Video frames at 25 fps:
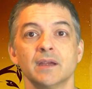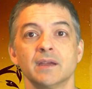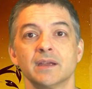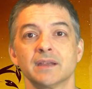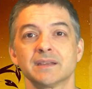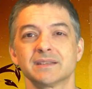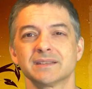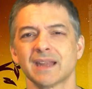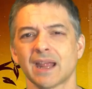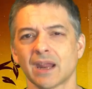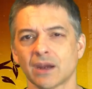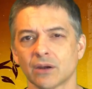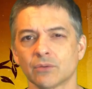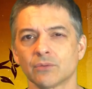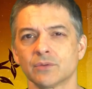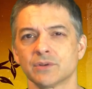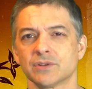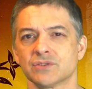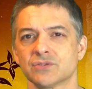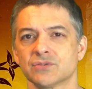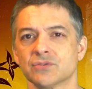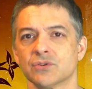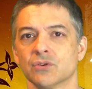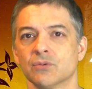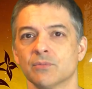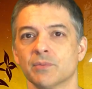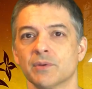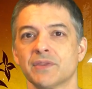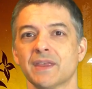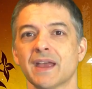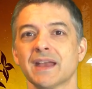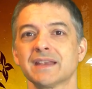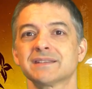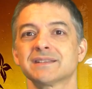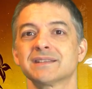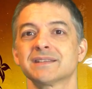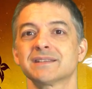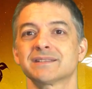It's not always true, but
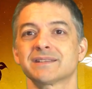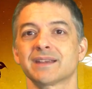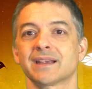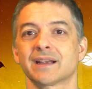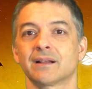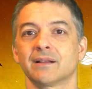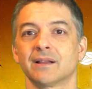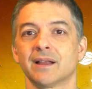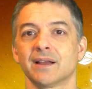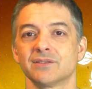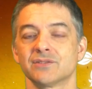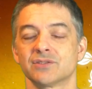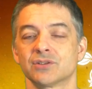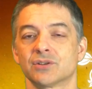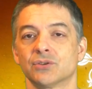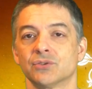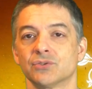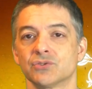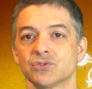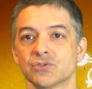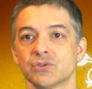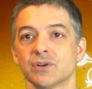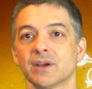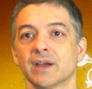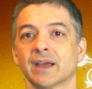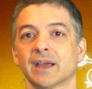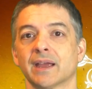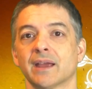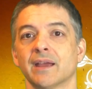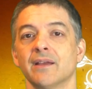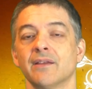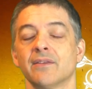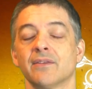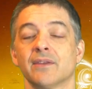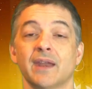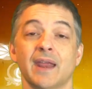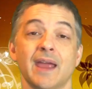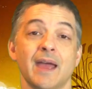that's the psychological trick
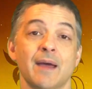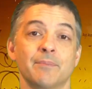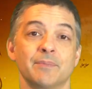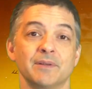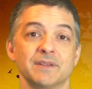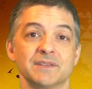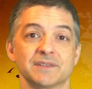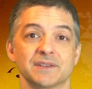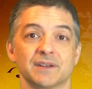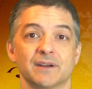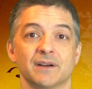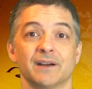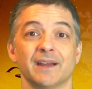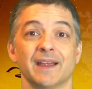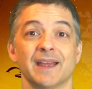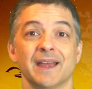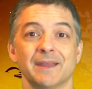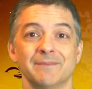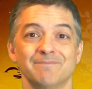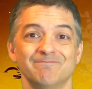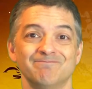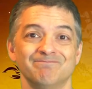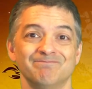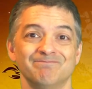that happens in our head.